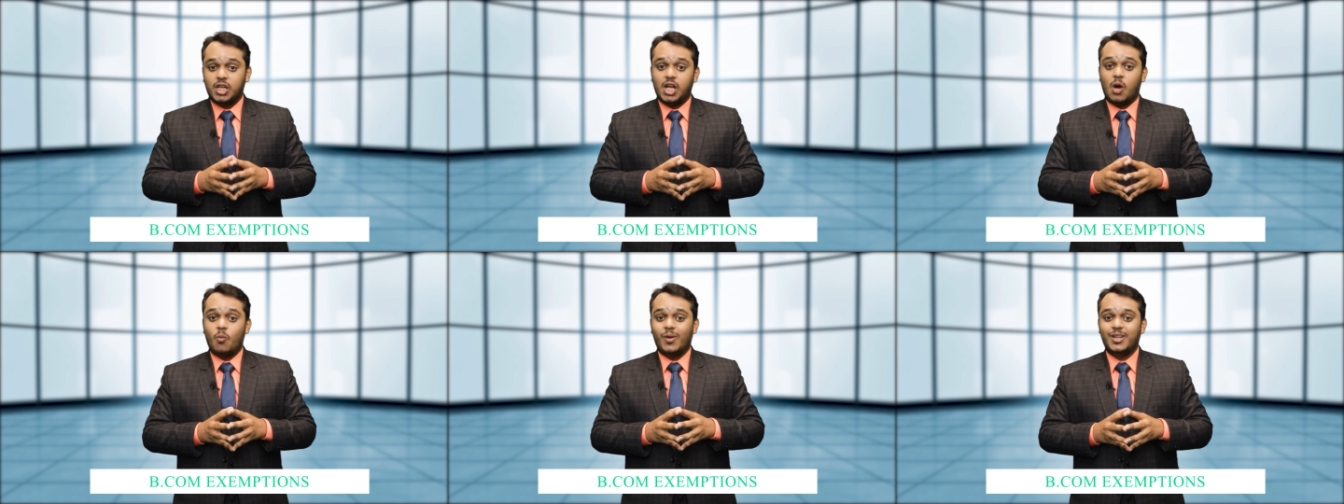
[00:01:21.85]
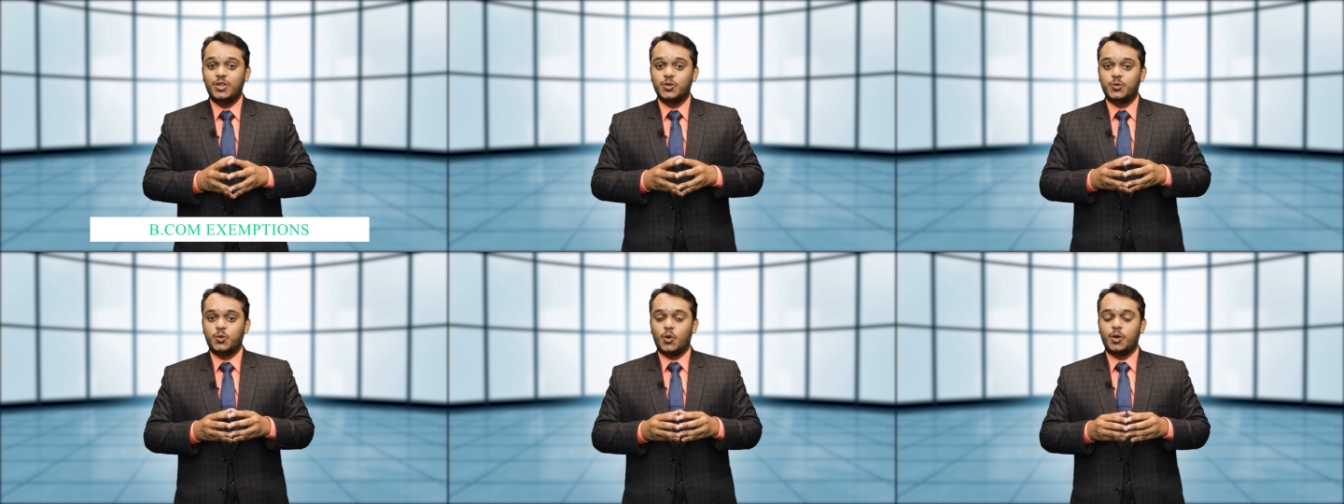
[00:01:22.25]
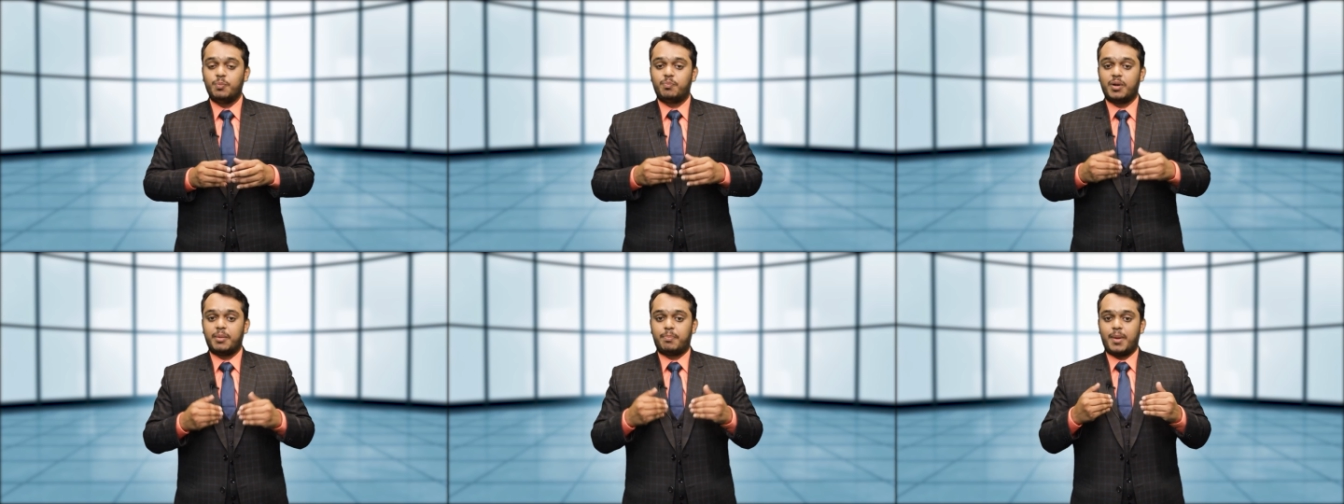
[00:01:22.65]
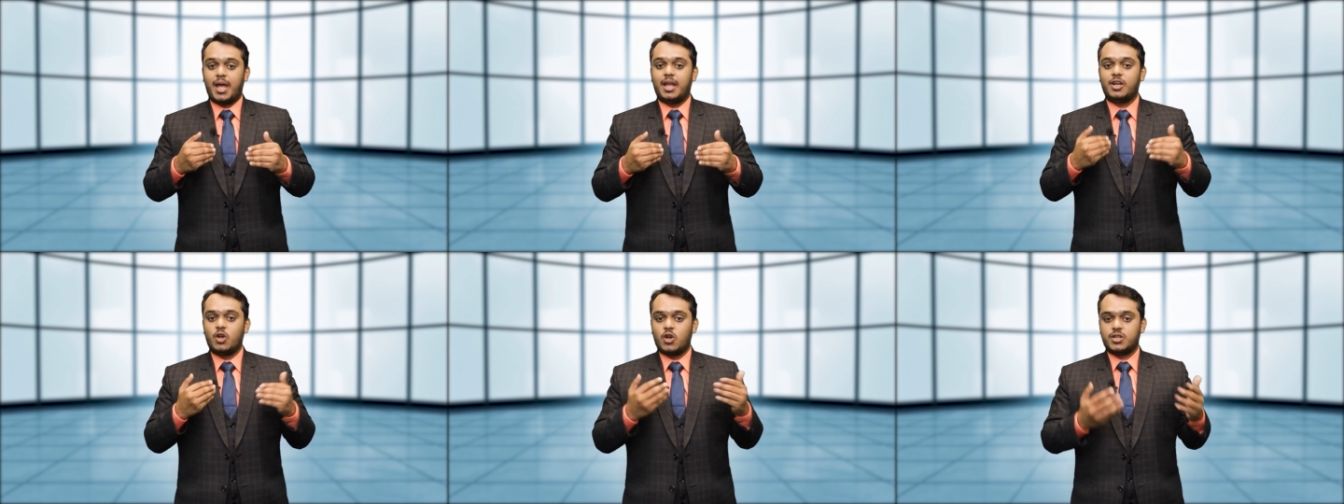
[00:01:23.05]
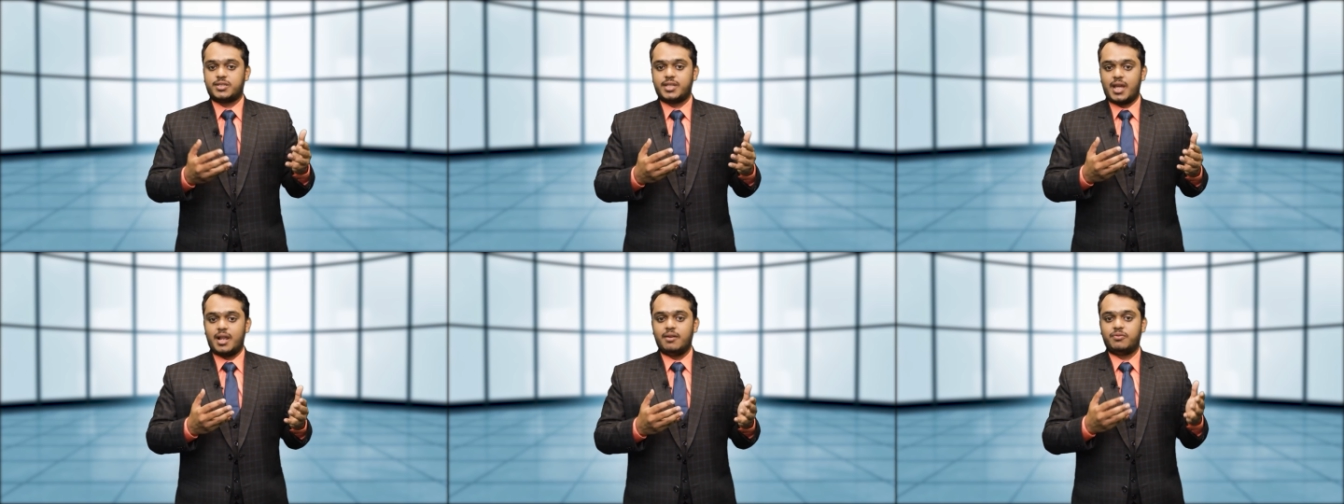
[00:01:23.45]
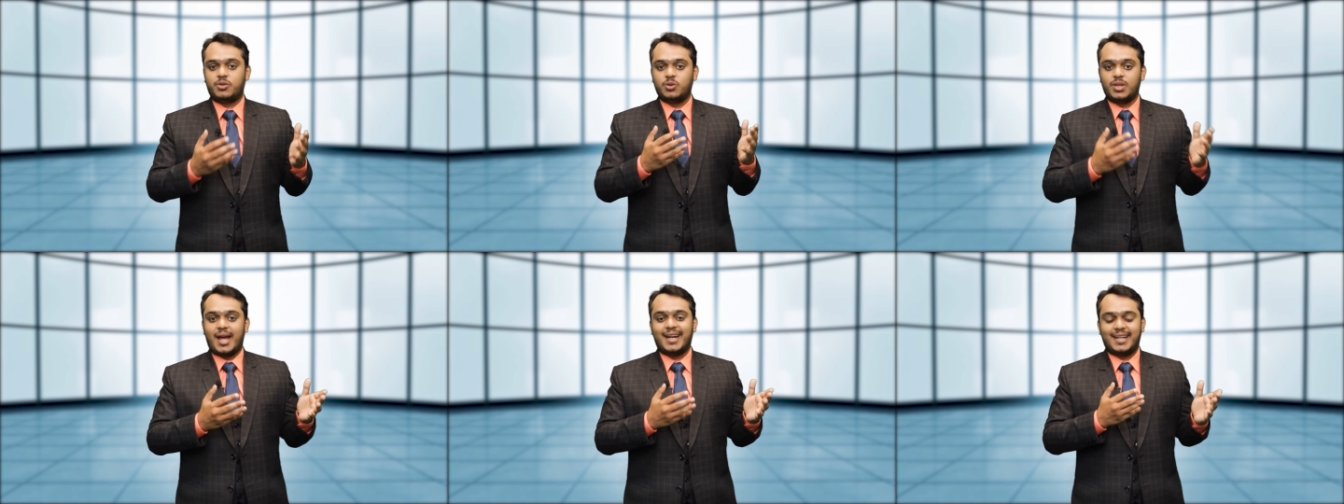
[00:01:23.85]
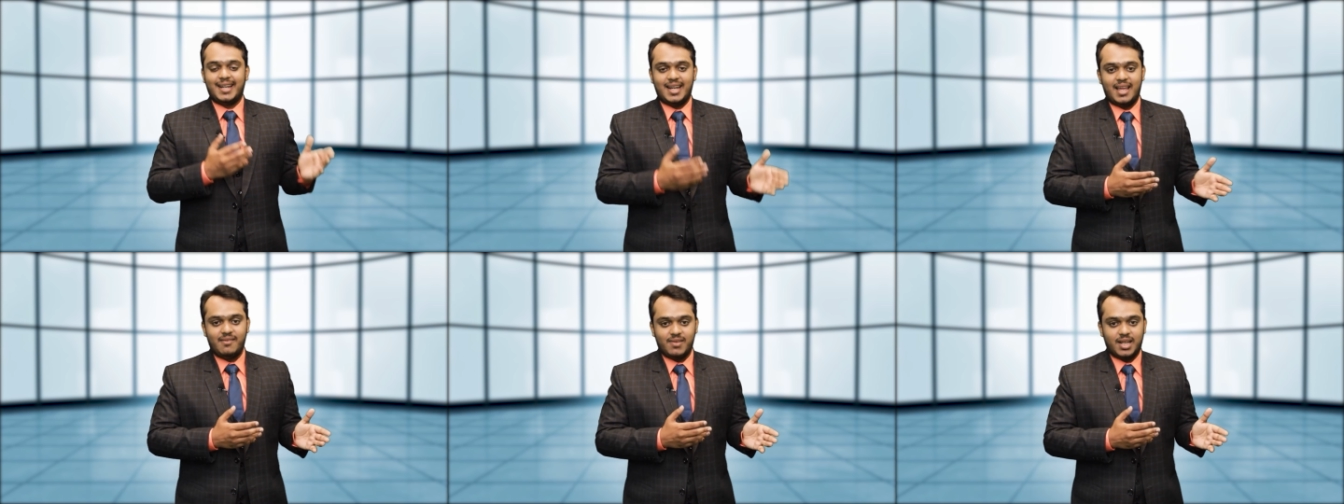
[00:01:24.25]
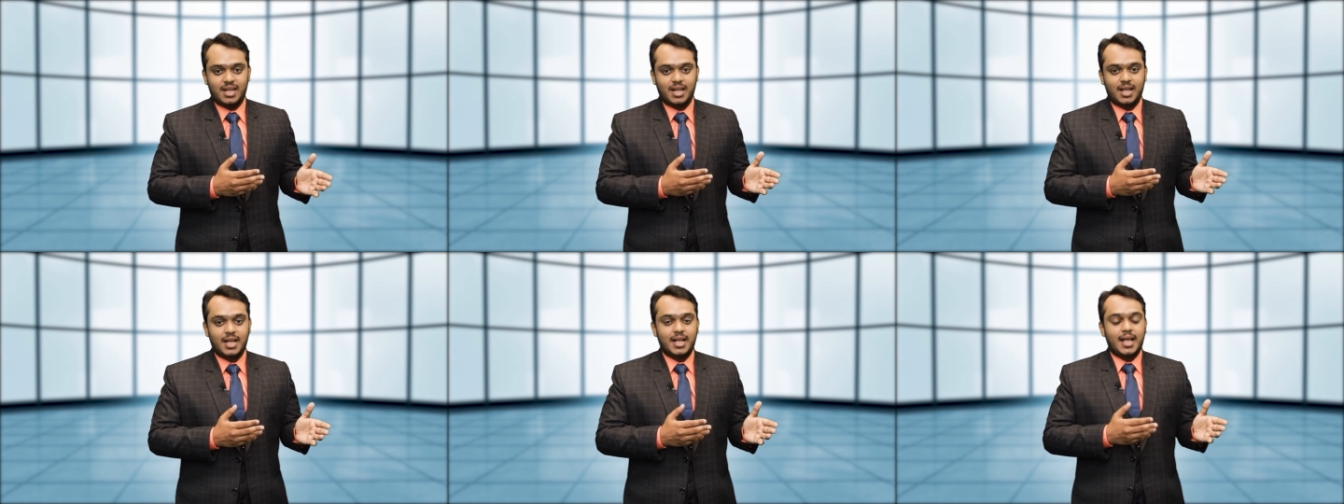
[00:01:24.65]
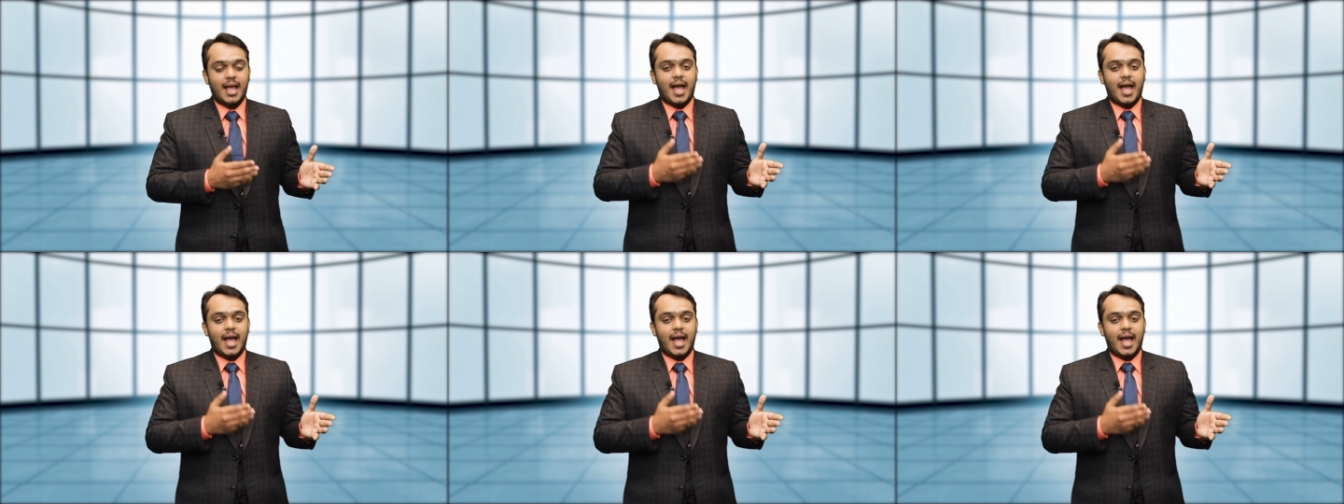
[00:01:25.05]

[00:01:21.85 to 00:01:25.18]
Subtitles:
Now when you don't prepare yourself to that level